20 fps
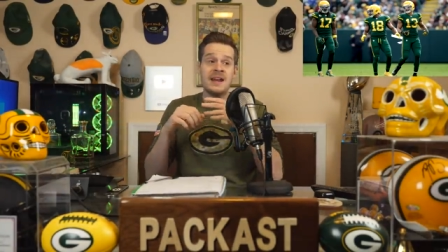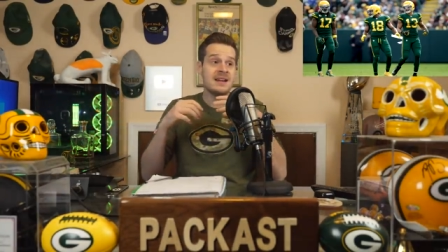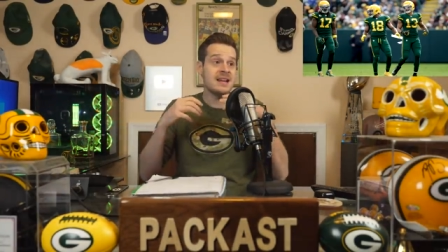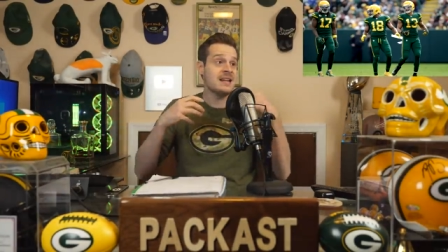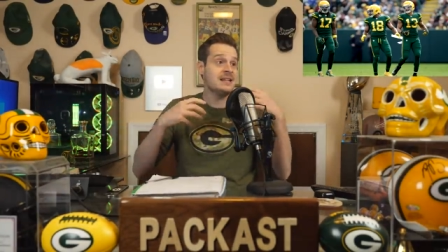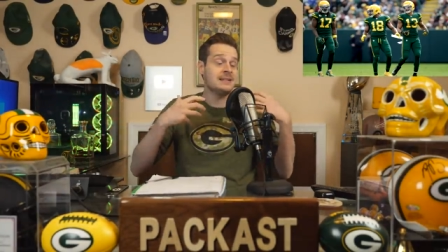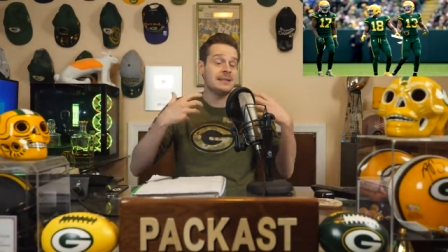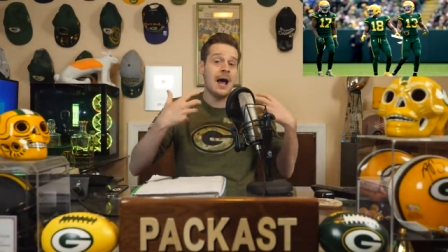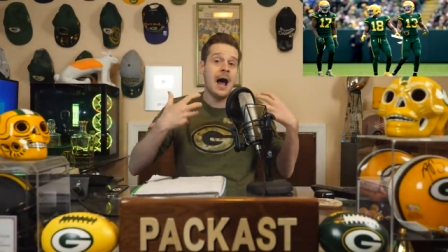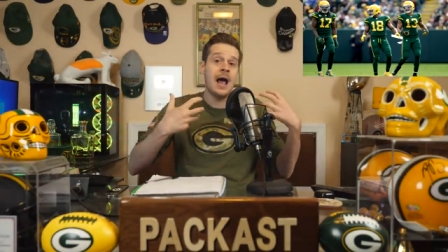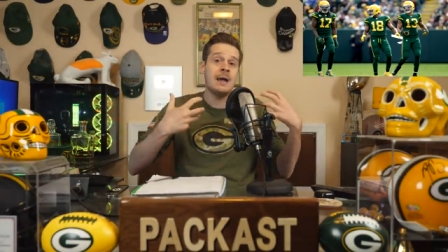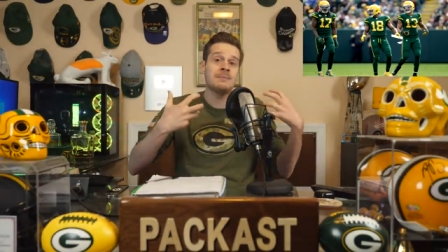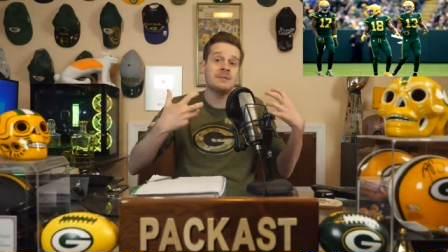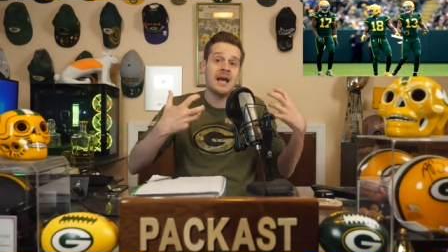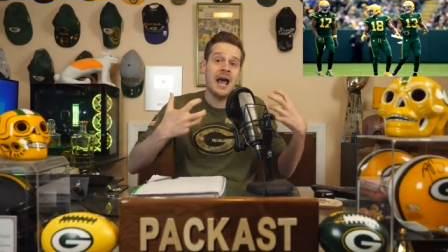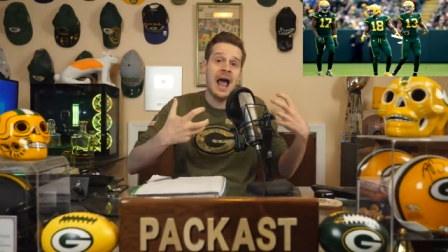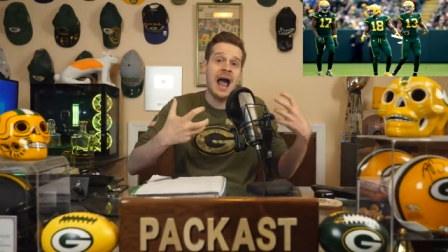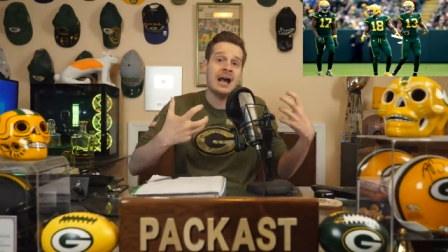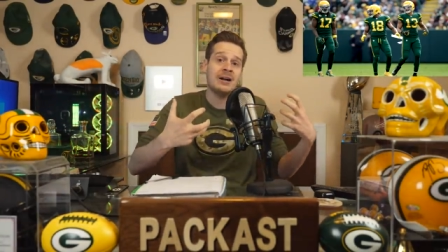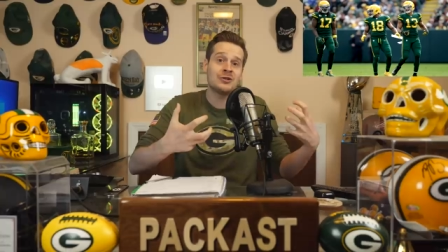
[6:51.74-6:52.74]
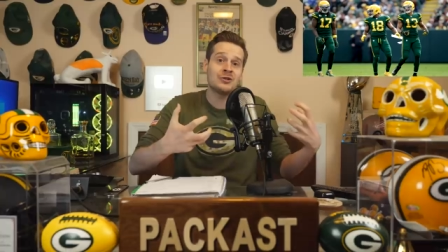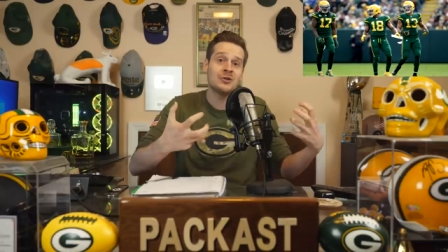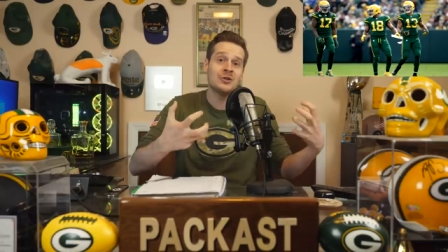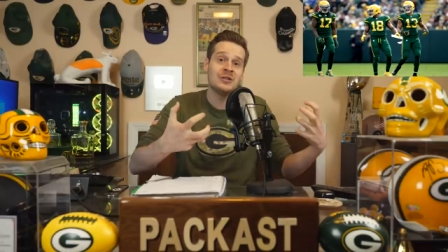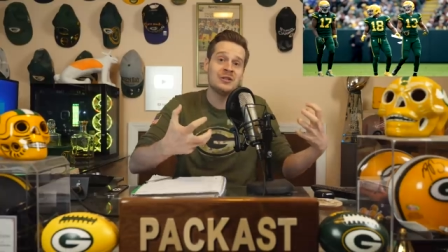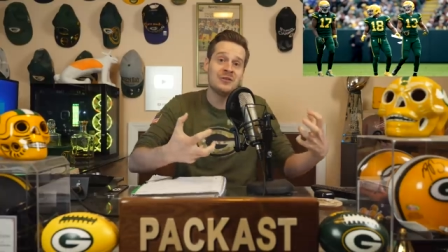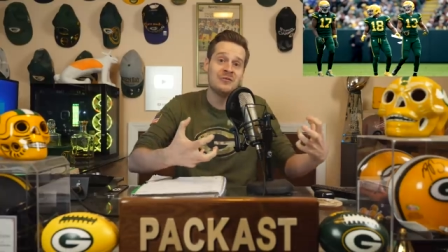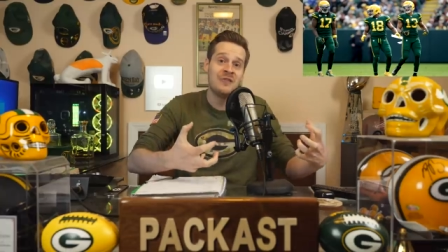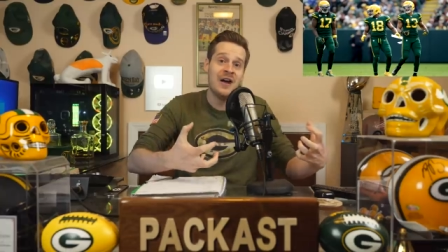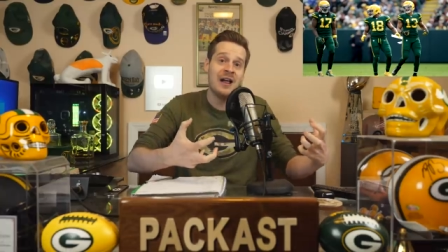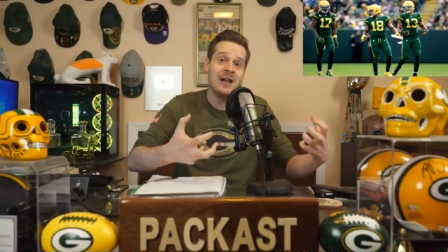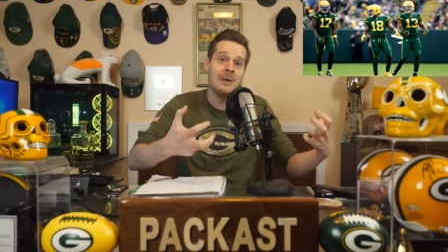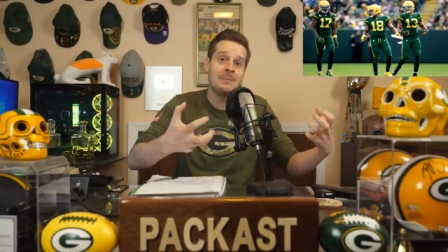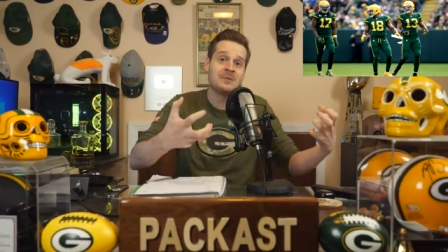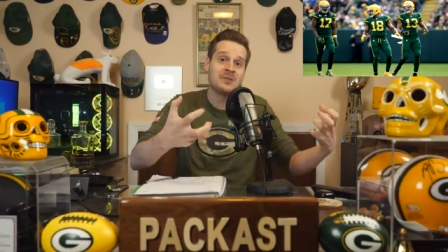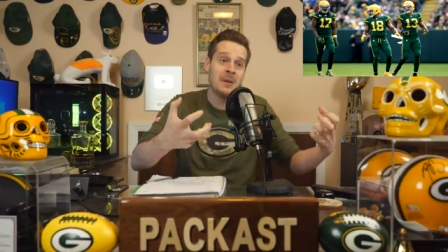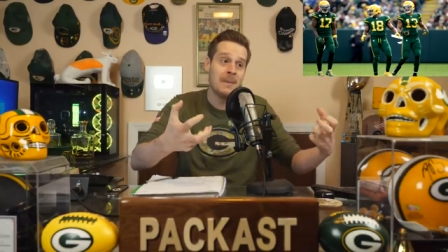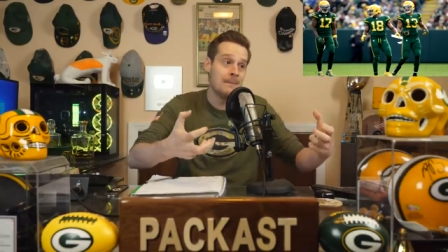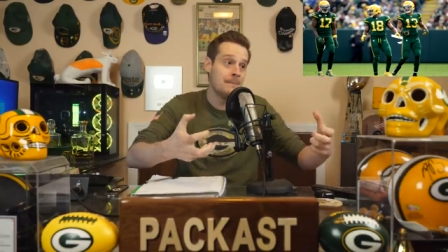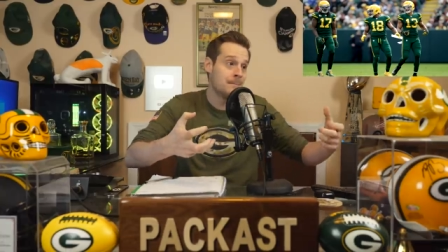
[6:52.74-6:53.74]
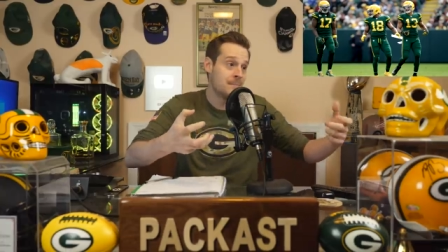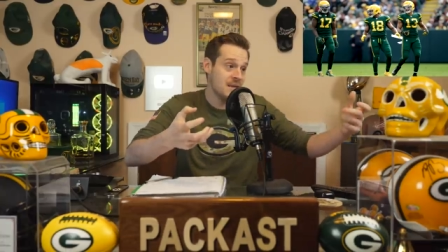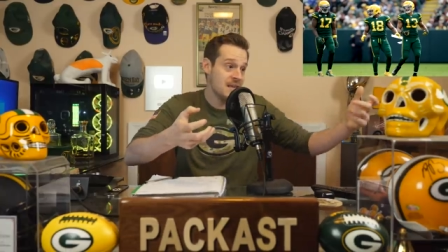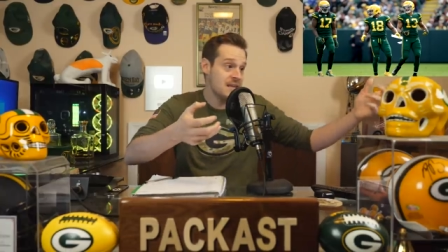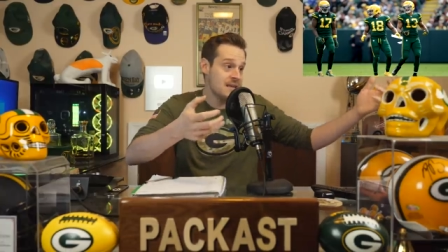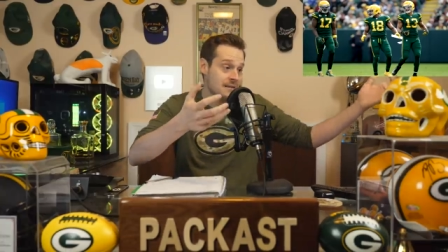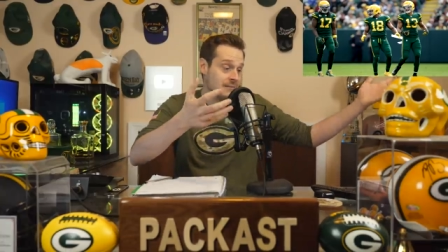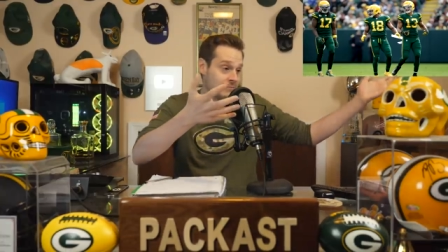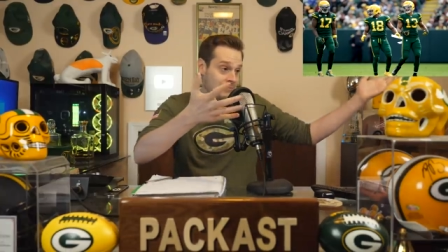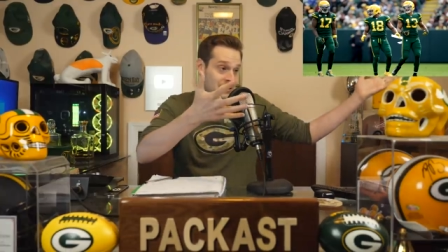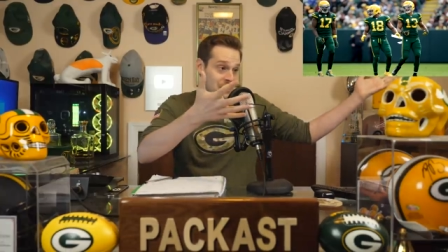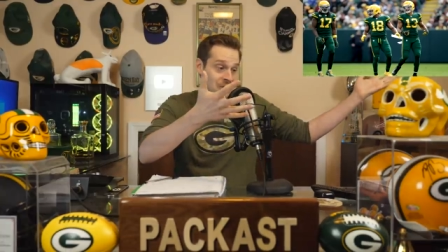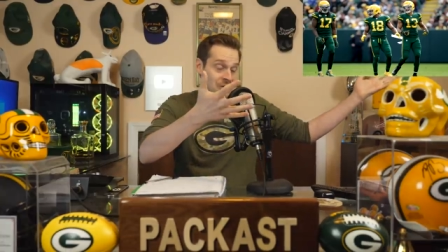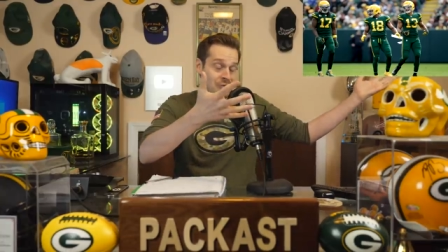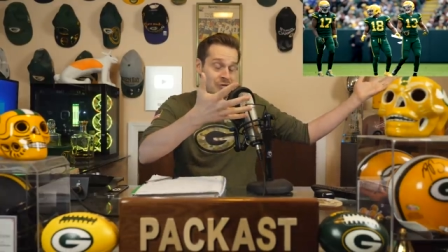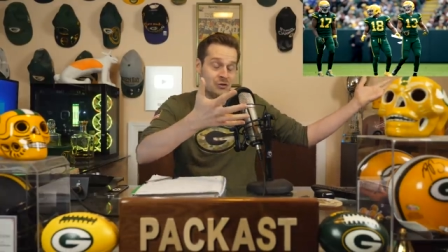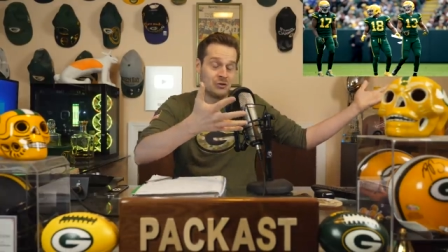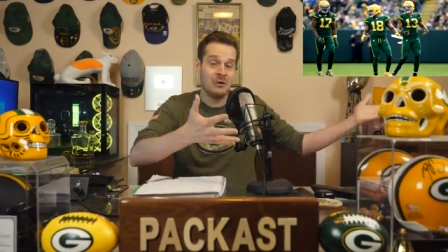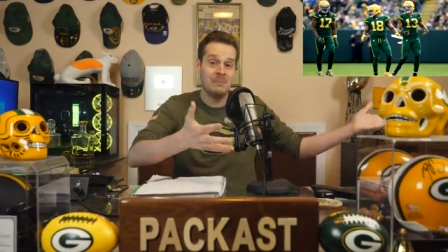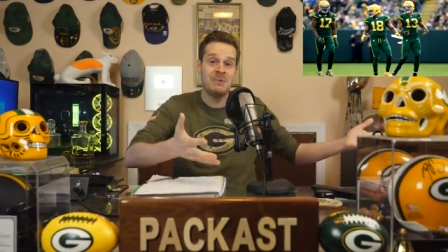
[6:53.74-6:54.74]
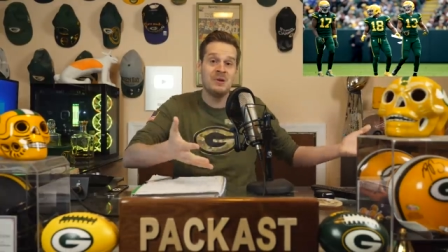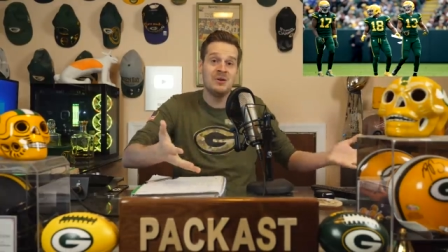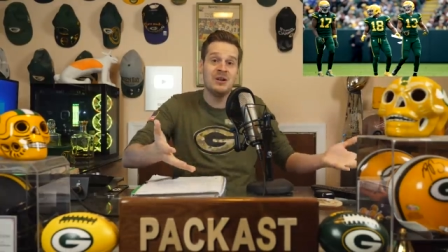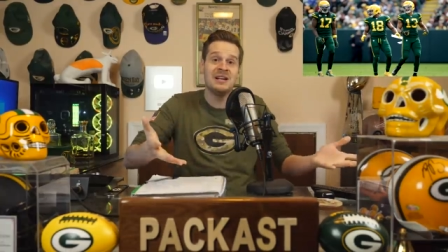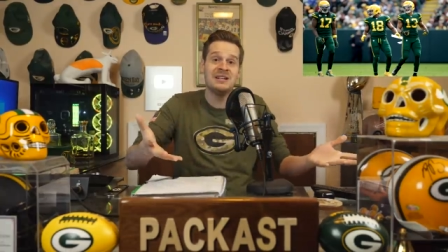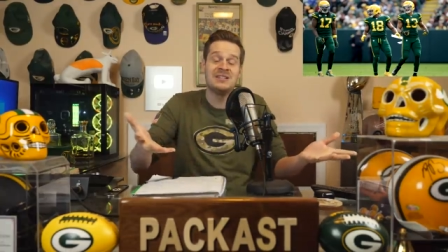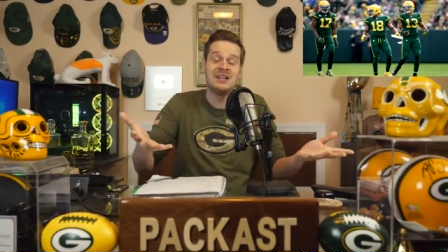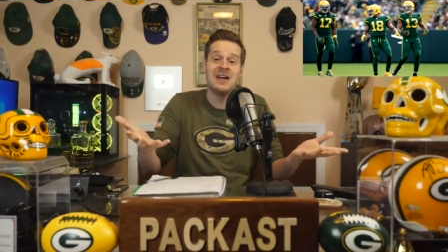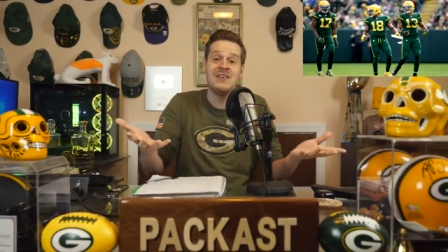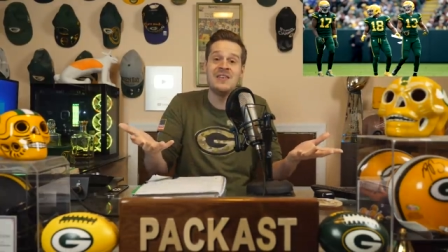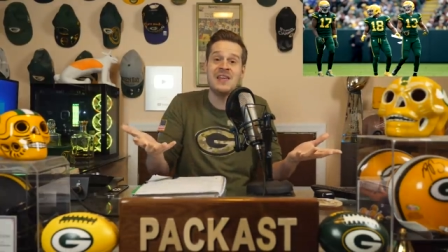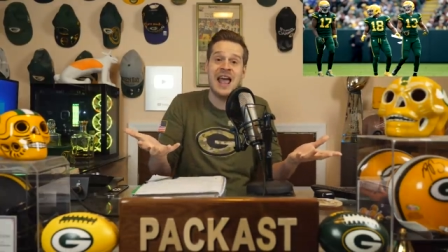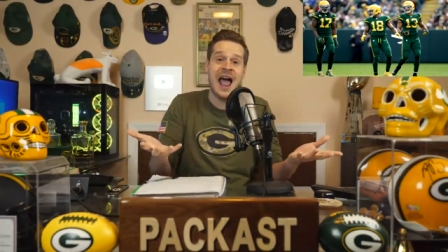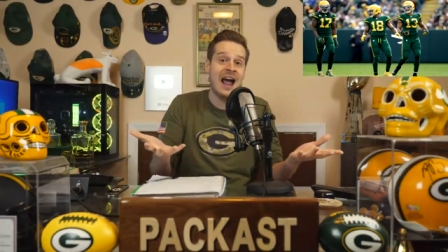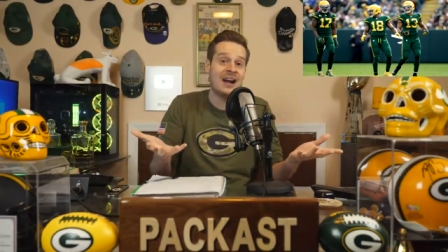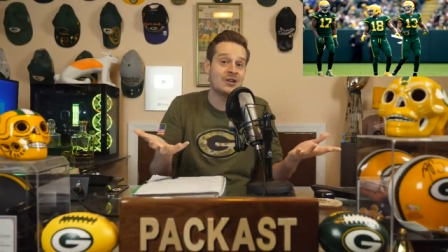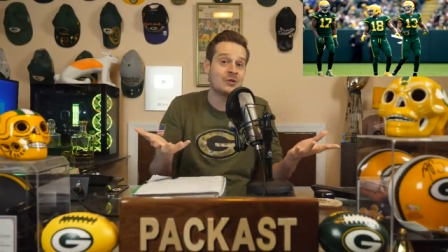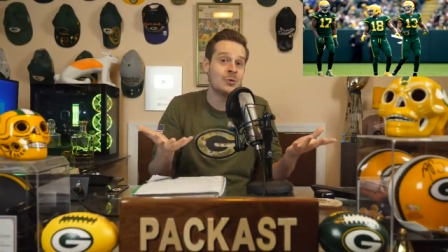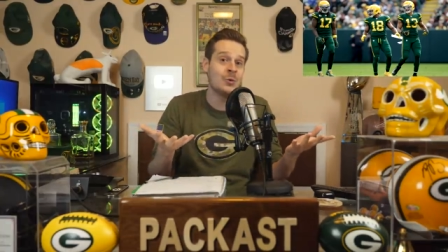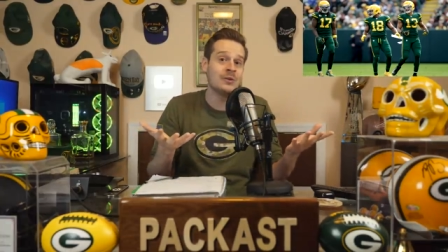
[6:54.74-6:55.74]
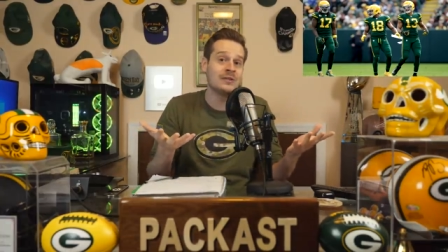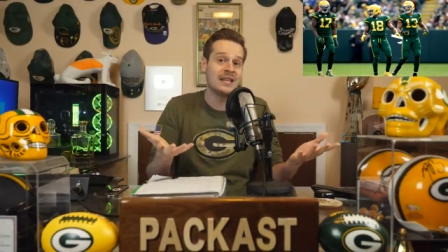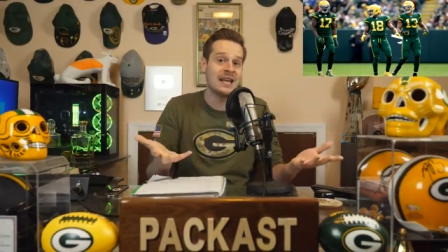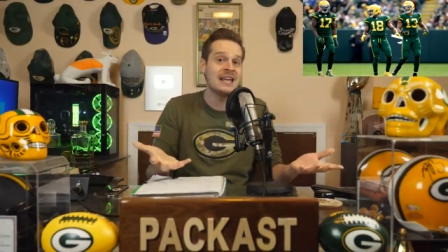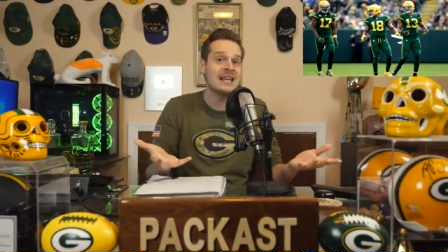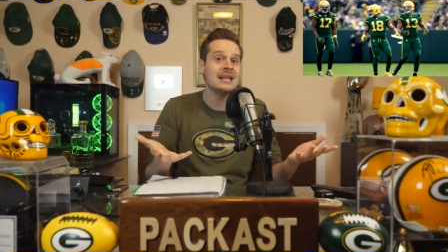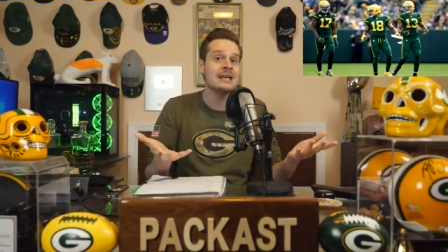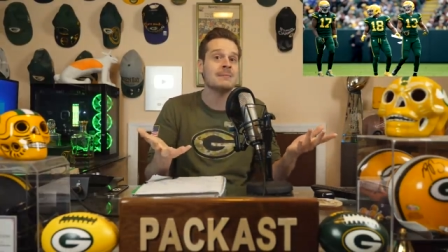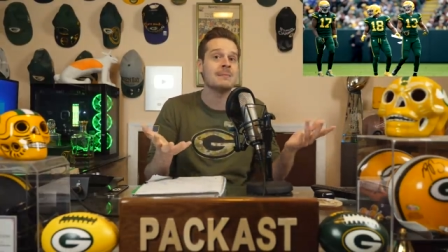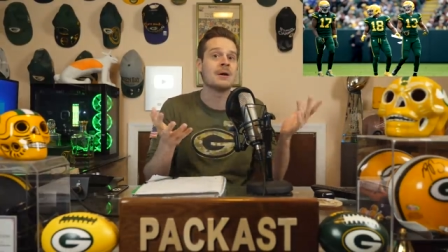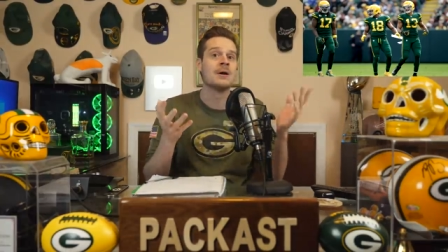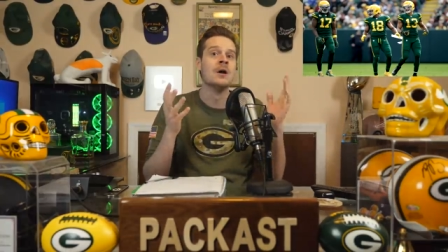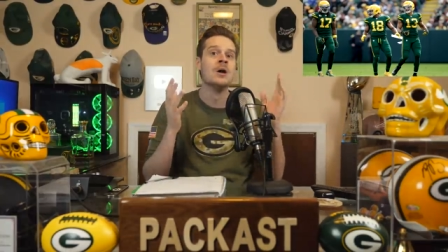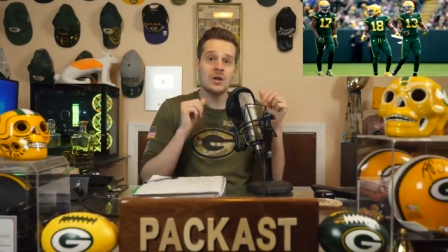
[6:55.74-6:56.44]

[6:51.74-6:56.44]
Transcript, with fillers: they need time to actually develop to be contributing to the actual team.